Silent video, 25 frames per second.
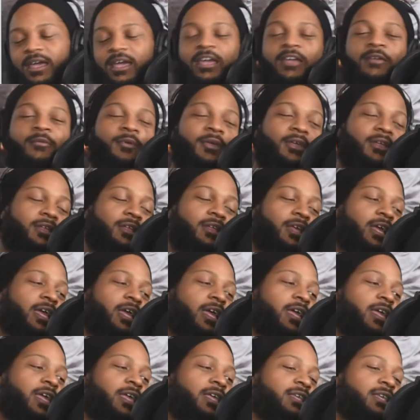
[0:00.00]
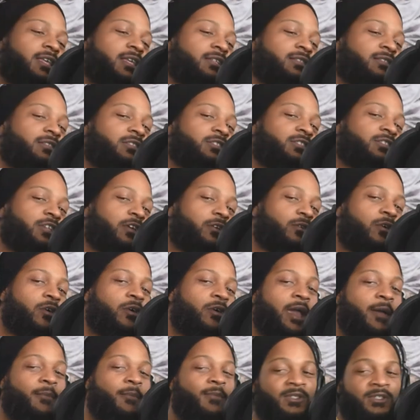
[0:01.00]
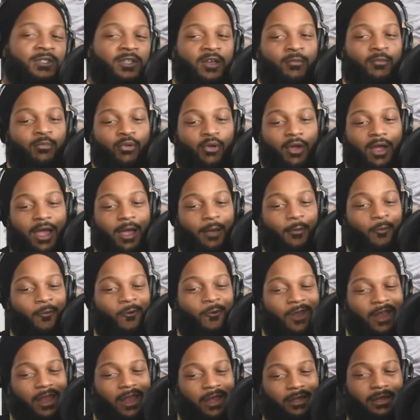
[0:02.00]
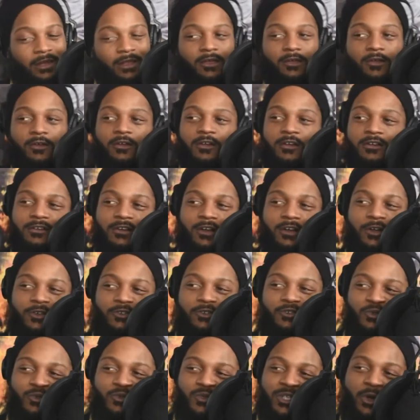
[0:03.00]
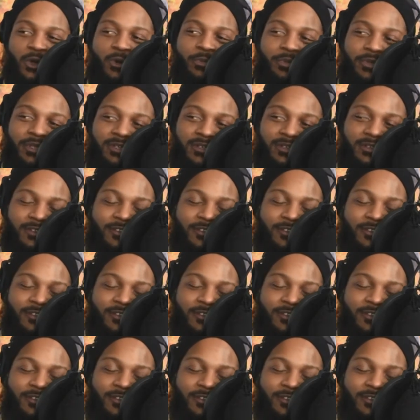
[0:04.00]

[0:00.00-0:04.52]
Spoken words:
Hey, man. It's a show on Amazon Prime right now called Utopia.